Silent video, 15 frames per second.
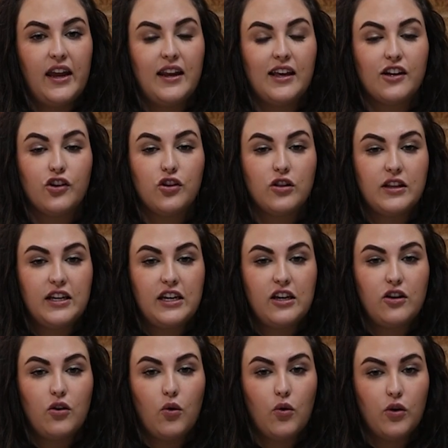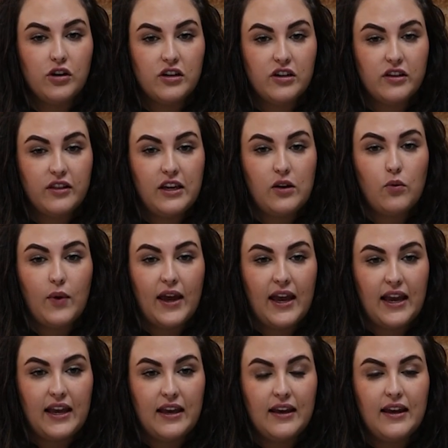in a clean, orderly
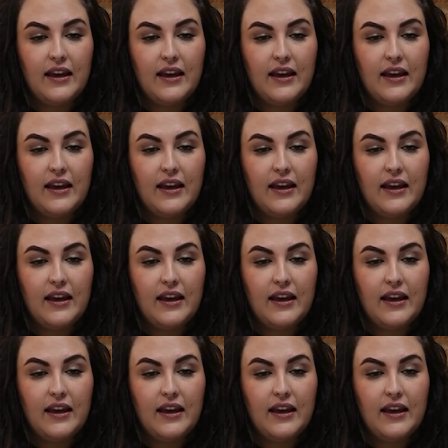way